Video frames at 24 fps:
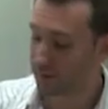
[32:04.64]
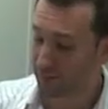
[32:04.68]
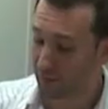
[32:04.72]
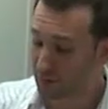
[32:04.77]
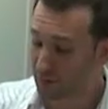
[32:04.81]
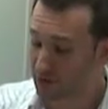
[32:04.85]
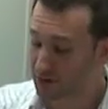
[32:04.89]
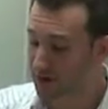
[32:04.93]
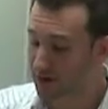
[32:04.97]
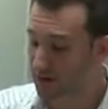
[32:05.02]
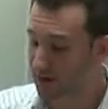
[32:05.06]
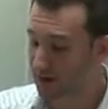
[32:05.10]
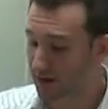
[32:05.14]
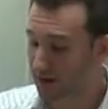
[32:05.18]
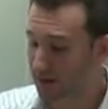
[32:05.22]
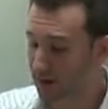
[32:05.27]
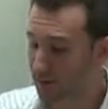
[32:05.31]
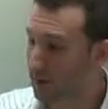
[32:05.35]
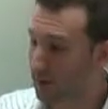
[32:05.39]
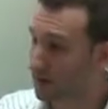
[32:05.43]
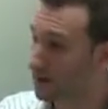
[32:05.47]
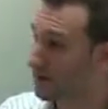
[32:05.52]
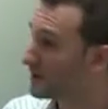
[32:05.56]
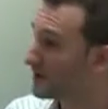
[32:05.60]

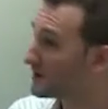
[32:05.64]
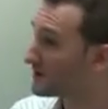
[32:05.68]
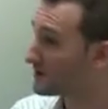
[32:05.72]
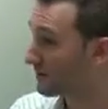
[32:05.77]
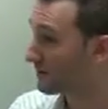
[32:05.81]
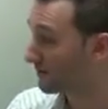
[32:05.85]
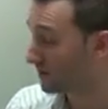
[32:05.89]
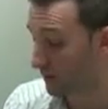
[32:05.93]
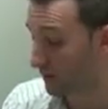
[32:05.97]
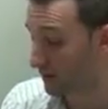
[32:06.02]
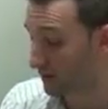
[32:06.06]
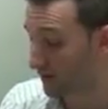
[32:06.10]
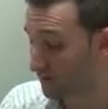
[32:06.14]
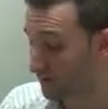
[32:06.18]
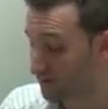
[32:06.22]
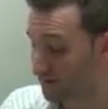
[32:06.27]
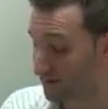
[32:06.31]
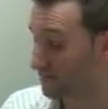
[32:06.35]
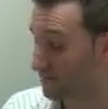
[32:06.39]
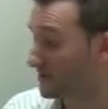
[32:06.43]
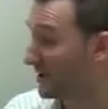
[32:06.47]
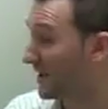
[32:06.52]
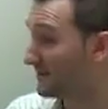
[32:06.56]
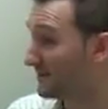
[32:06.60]
unfortunately, when kids are growing up,
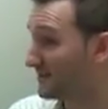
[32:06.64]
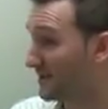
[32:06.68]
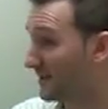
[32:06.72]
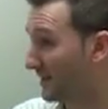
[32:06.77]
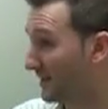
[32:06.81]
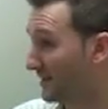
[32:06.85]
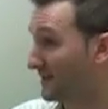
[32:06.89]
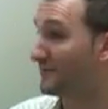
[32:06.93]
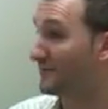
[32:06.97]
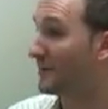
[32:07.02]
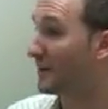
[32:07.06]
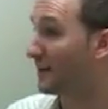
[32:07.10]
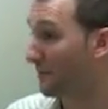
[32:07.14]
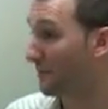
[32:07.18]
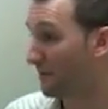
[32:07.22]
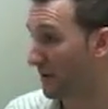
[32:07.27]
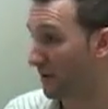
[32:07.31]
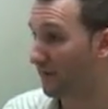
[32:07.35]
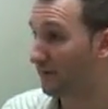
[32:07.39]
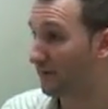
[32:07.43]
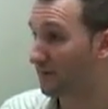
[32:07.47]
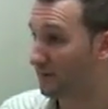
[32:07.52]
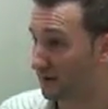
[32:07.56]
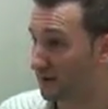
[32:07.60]
sometimes they can develop
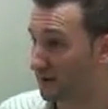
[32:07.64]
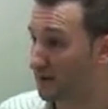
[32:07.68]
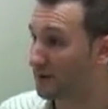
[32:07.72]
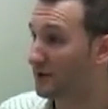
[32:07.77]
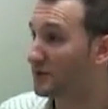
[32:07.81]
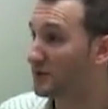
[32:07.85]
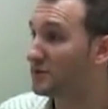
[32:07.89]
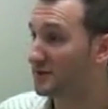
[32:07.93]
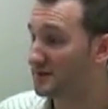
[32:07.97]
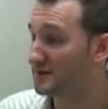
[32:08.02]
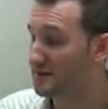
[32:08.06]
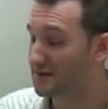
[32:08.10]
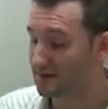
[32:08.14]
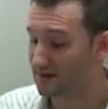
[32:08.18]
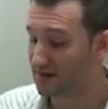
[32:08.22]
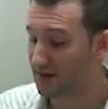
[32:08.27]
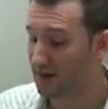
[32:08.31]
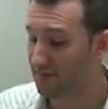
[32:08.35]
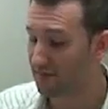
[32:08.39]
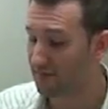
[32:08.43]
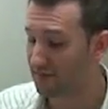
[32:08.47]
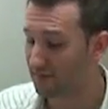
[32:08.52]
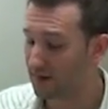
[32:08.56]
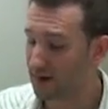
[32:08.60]
health conditions and
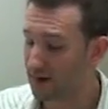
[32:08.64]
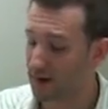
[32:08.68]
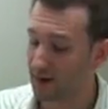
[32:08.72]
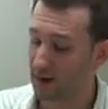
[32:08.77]
stuff.